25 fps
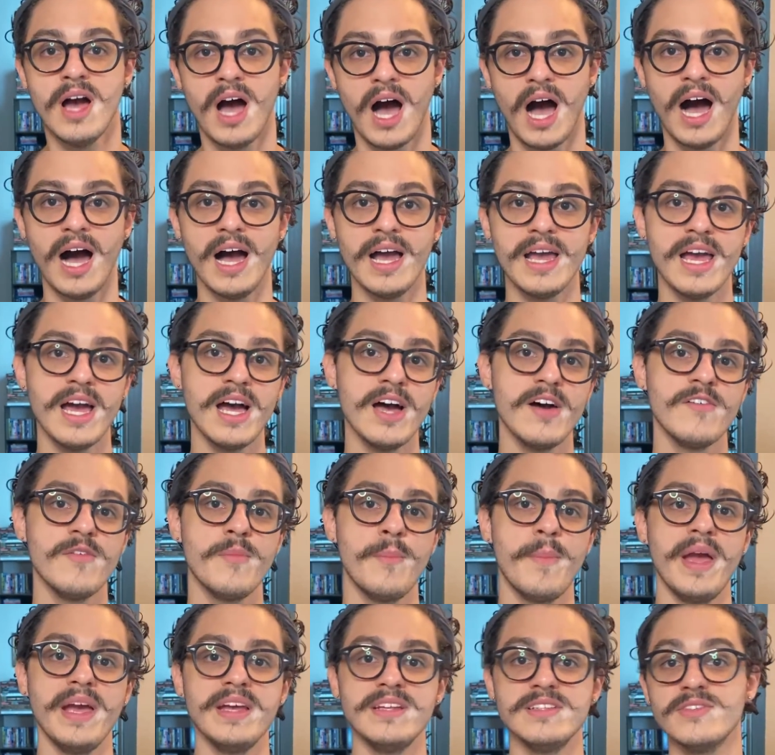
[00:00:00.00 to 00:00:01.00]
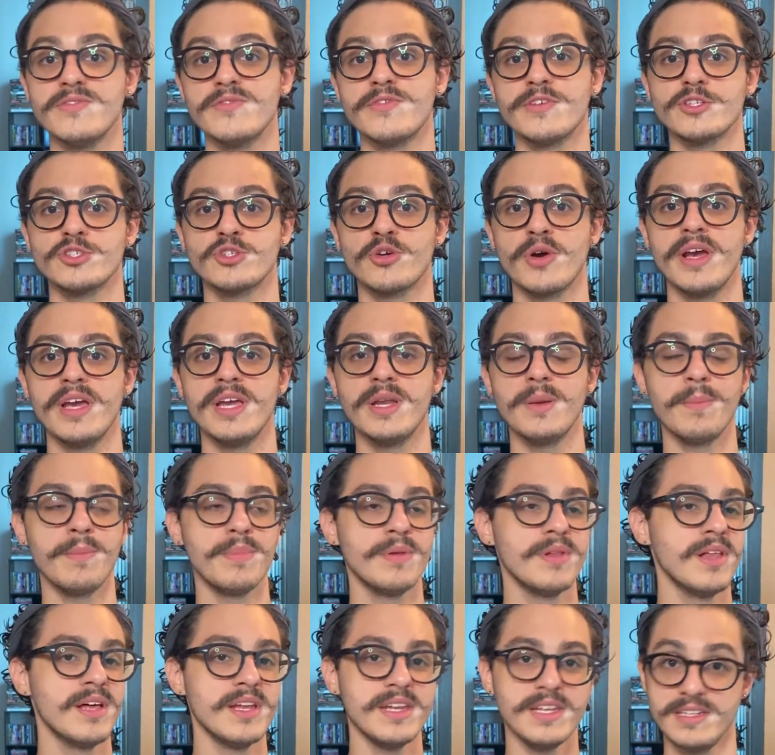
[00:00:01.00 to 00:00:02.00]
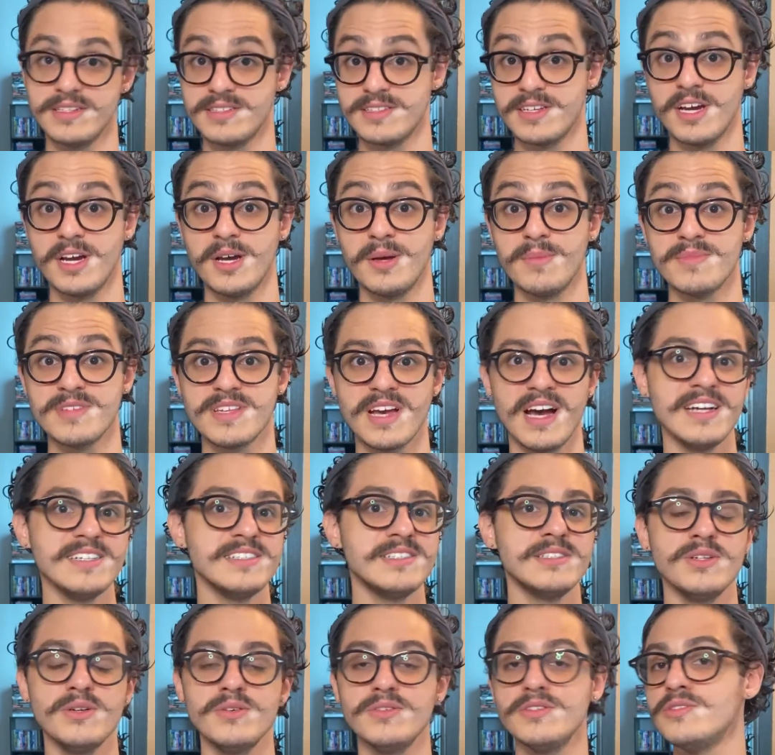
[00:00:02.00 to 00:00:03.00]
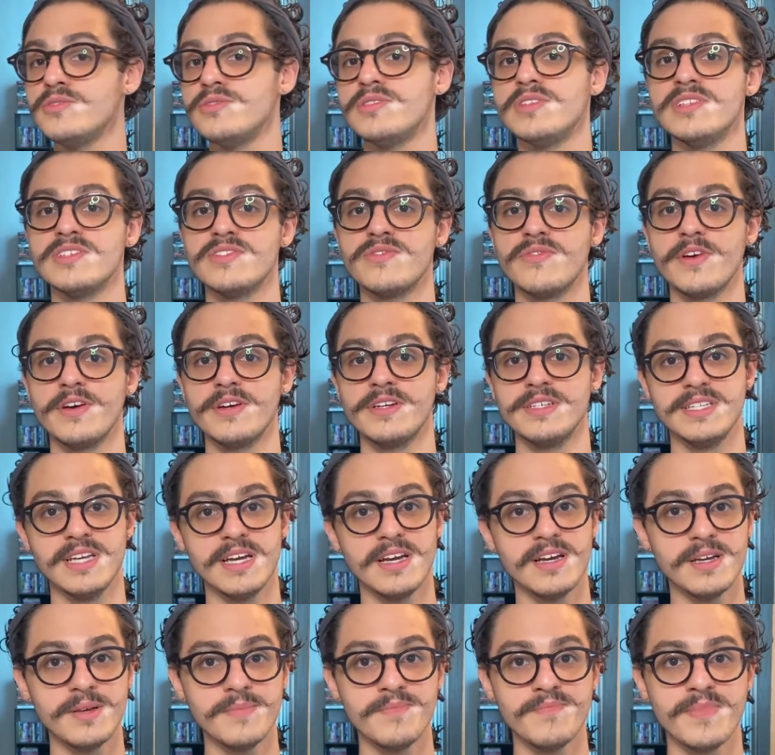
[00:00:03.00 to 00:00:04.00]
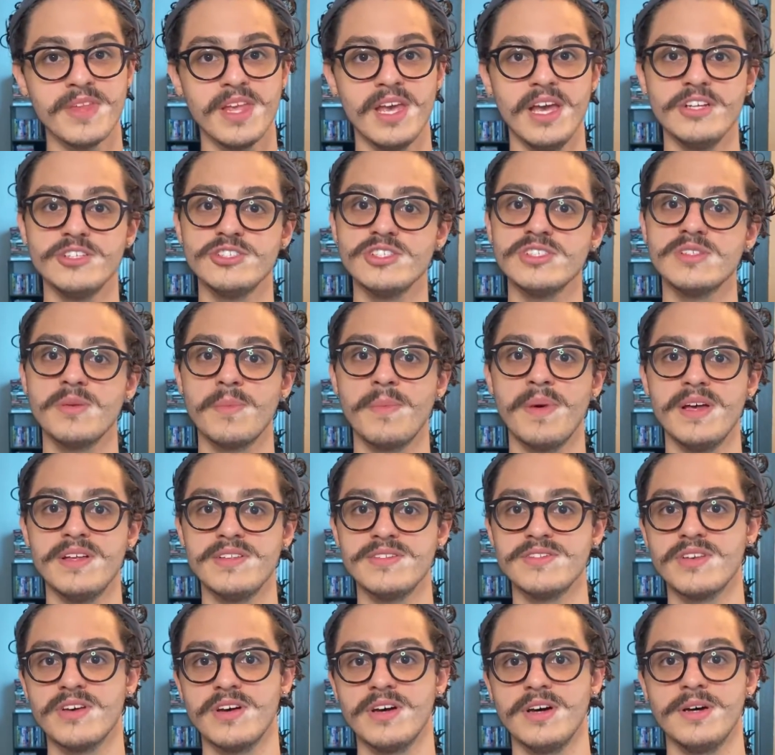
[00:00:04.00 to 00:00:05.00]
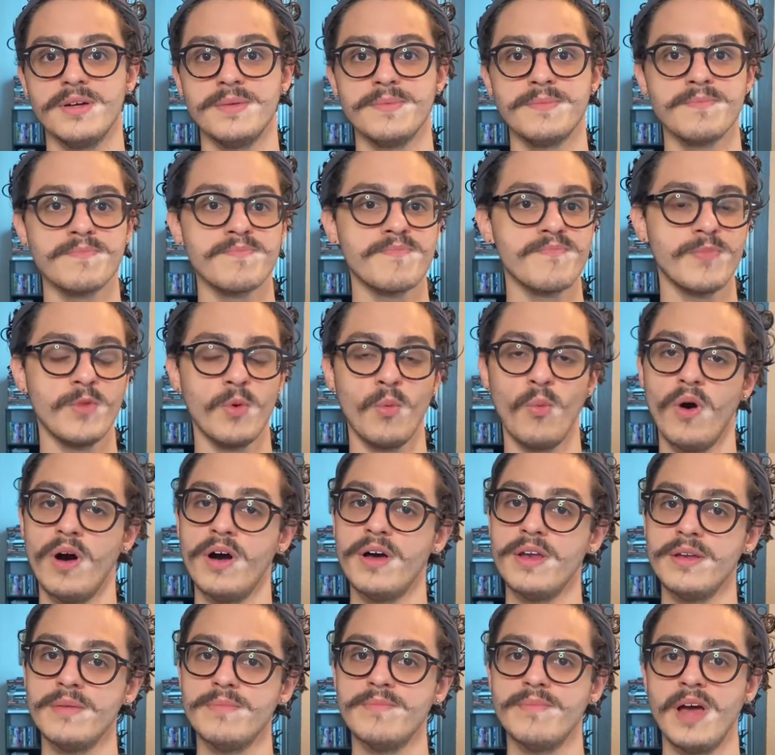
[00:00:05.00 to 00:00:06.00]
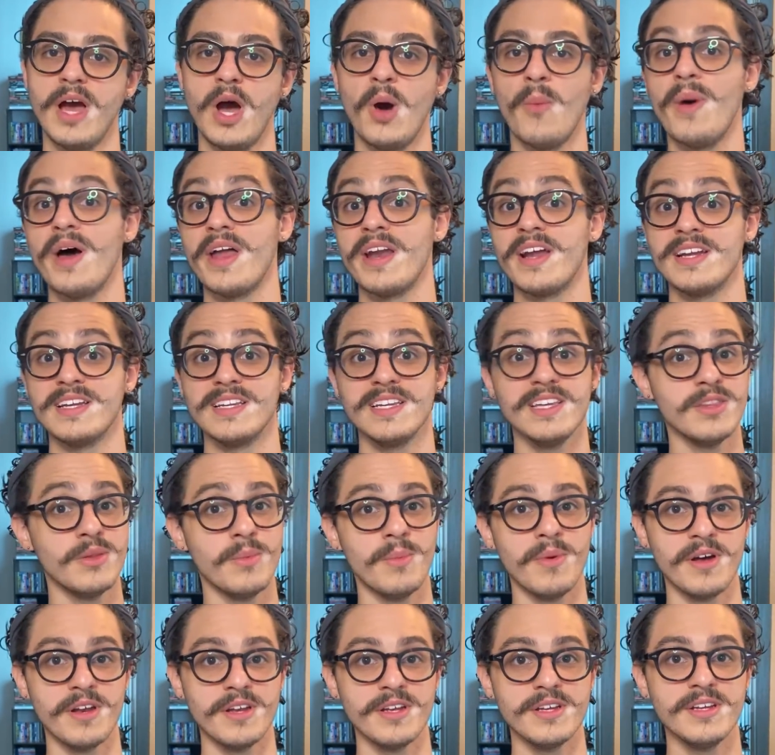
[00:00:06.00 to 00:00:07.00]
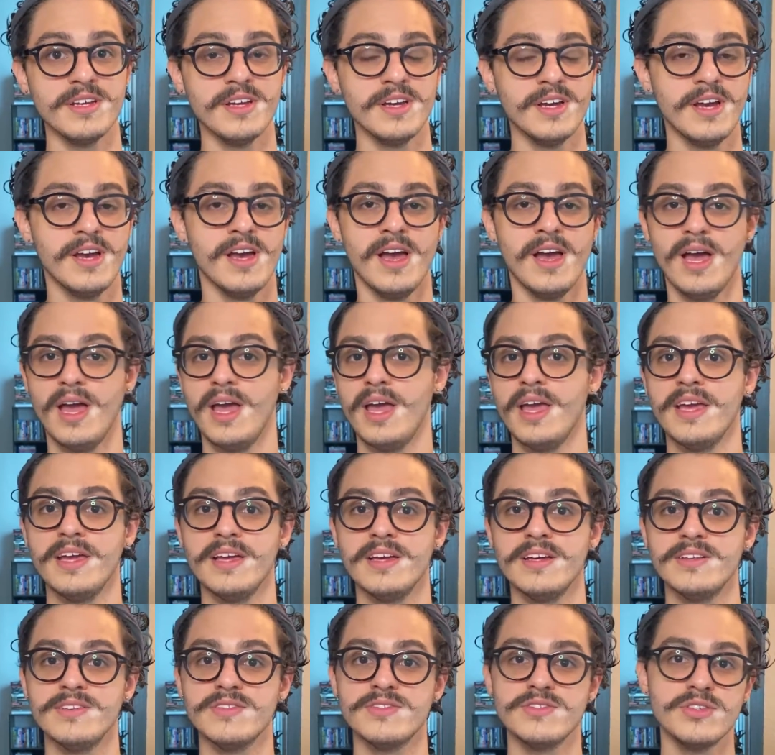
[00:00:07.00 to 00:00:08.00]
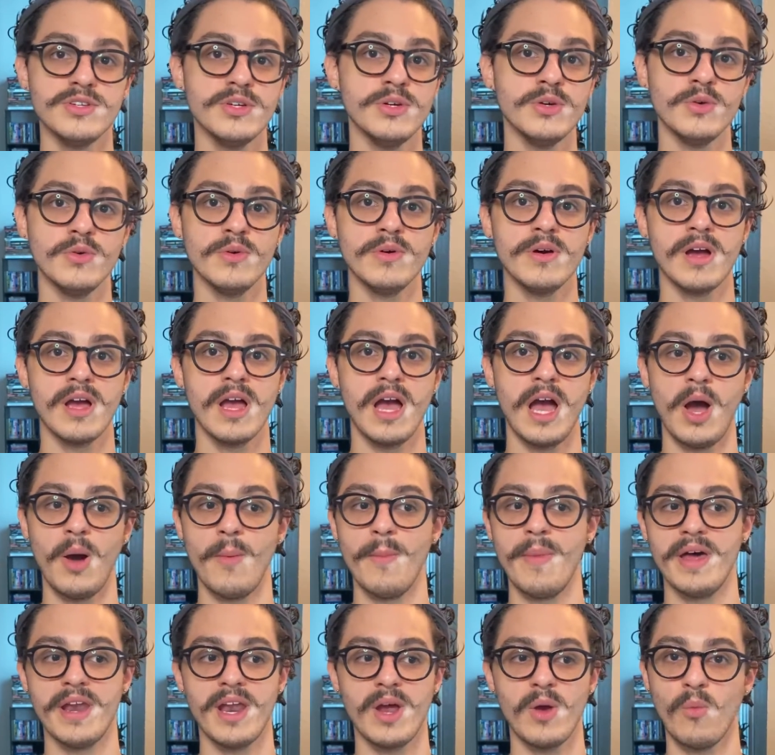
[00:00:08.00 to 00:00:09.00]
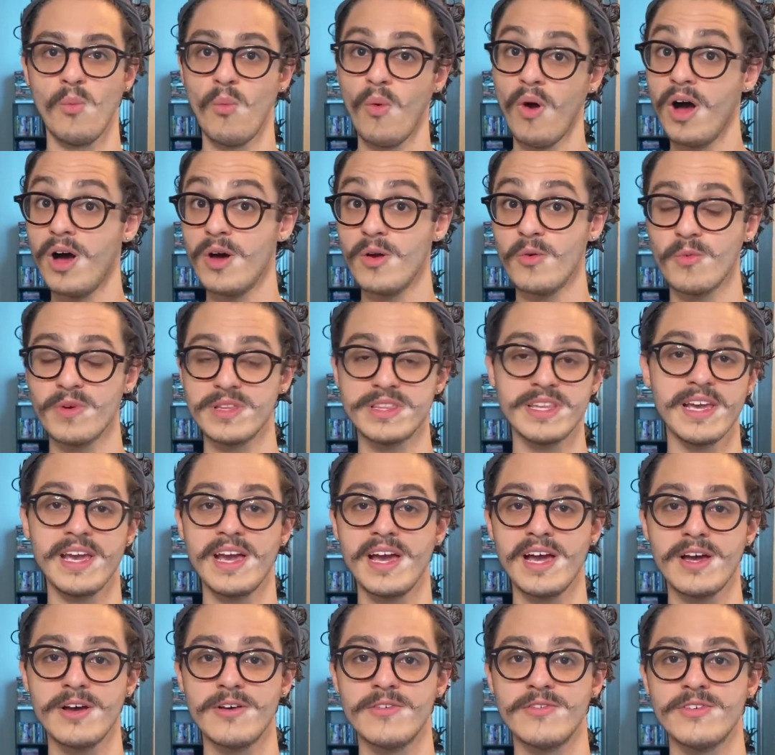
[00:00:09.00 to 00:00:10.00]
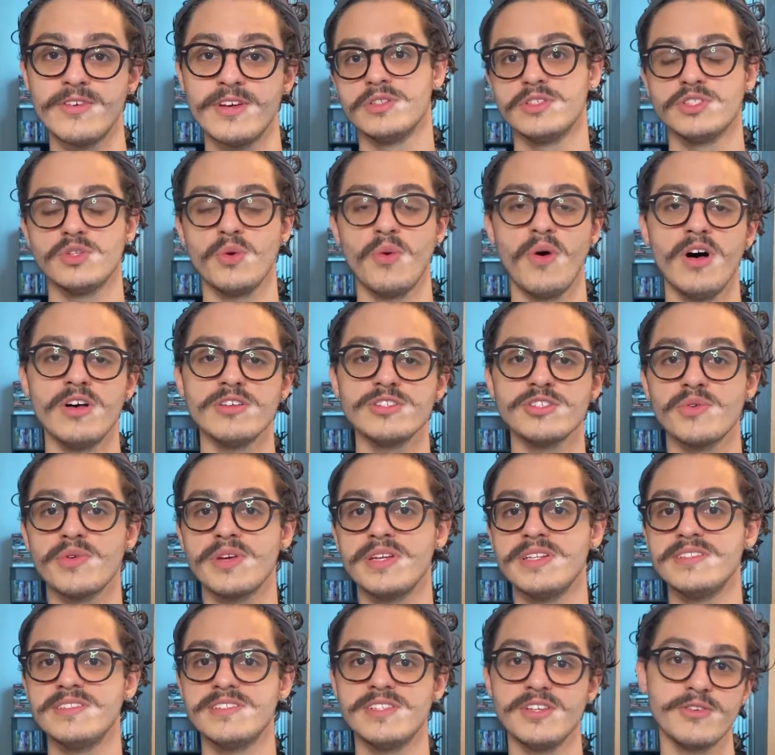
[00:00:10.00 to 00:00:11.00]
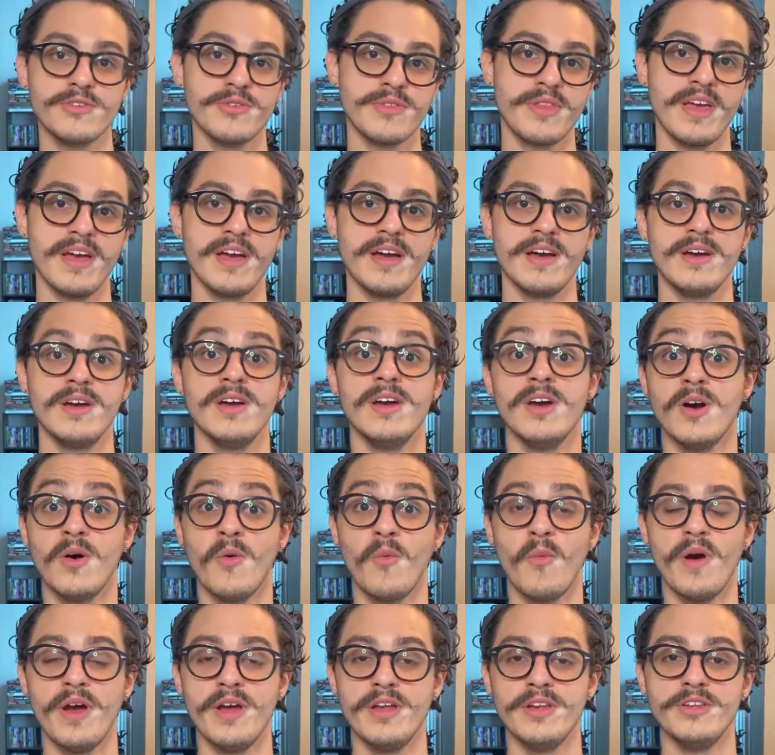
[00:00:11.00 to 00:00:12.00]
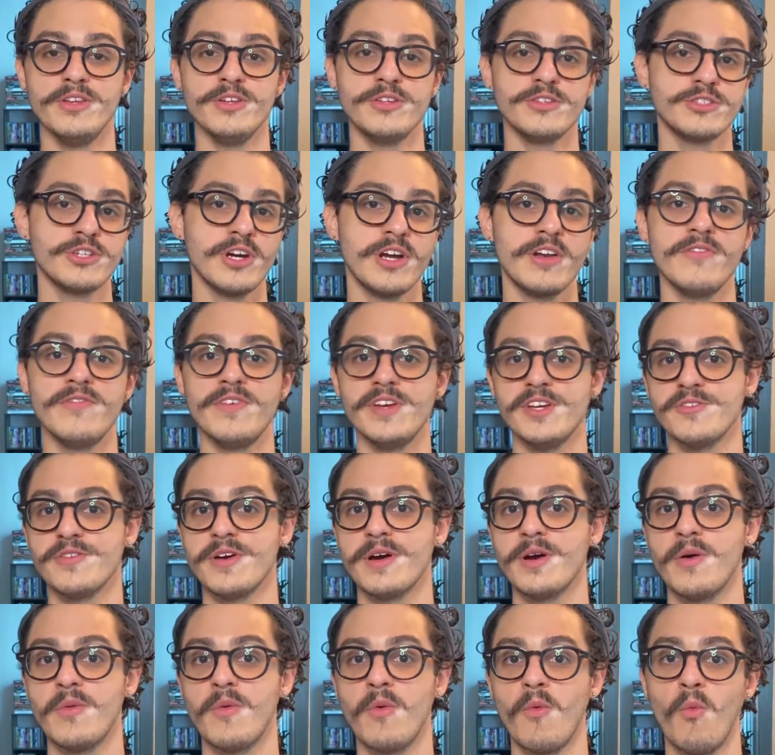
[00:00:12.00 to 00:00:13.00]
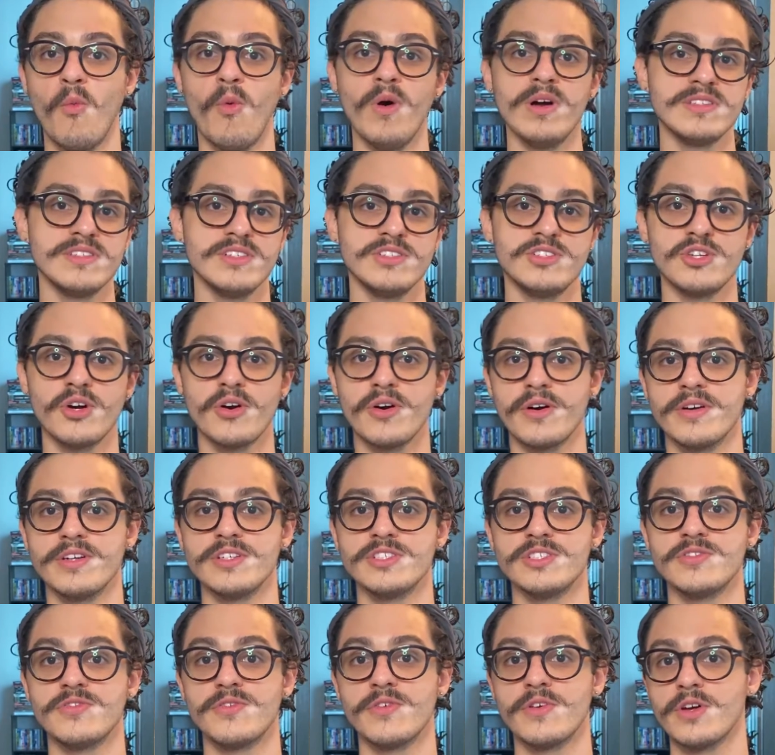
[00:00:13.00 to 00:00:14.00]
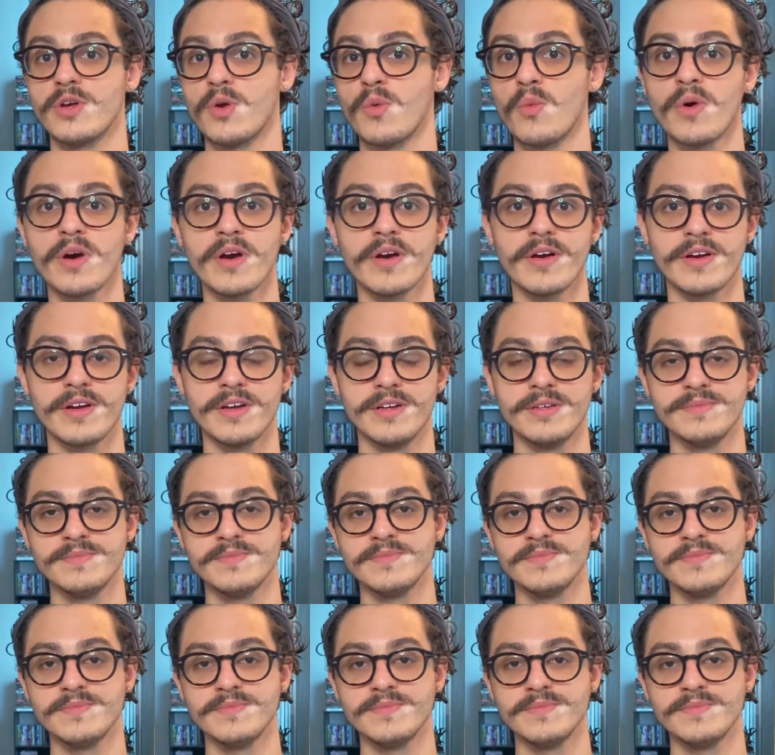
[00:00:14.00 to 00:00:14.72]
I have painted for trade plenty of times. I still do to this very day. It just depends on, one, how bad I need the money, and two, how bad I want what they have. So also consider that when you're trying to figure out what to charge for your work.